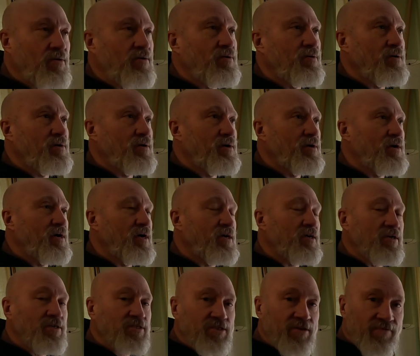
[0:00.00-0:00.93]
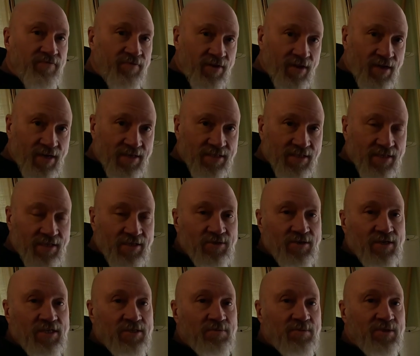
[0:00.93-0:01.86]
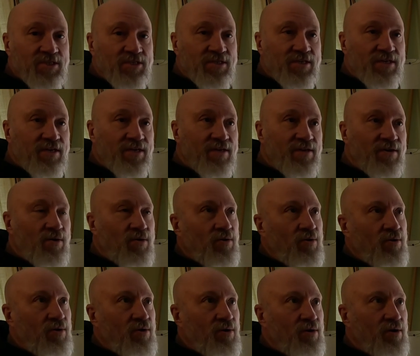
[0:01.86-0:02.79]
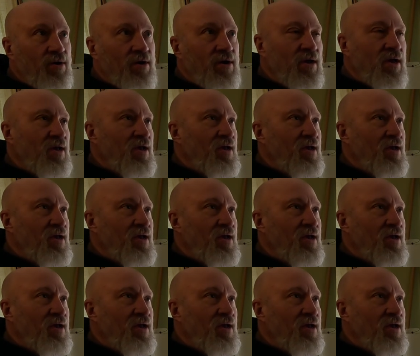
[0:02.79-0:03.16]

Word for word: or a constant velocity transmission, or